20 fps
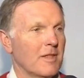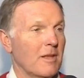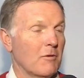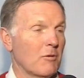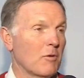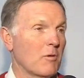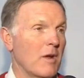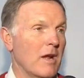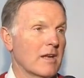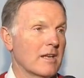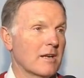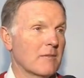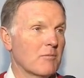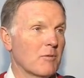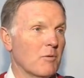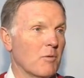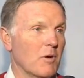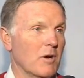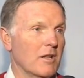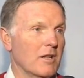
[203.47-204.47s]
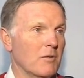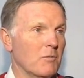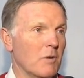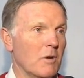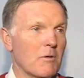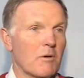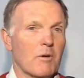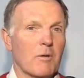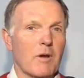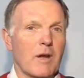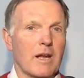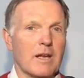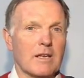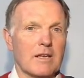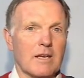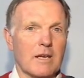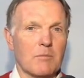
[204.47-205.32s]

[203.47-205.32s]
They were ranked number 1, and we were ranked